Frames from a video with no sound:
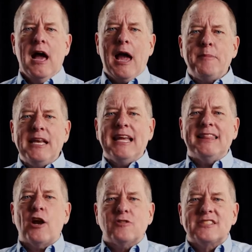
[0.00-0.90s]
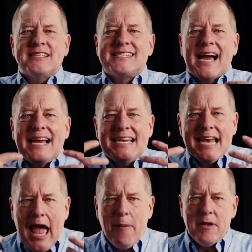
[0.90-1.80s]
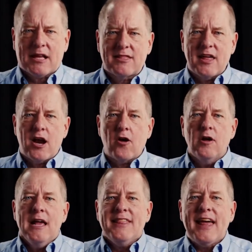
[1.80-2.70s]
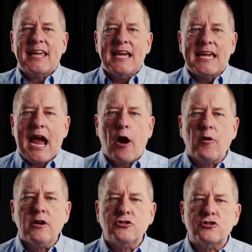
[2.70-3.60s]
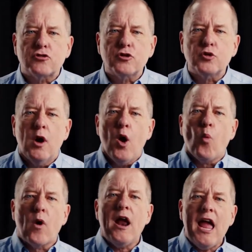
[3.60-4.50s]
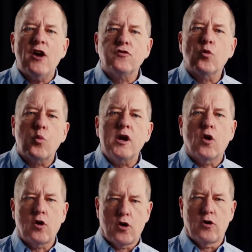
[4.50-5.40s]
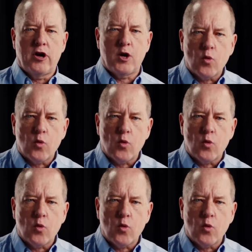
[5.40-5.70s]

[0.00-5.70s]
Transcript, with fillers: I mean, there is a dynamic there that can carry us through wherever we are hurting,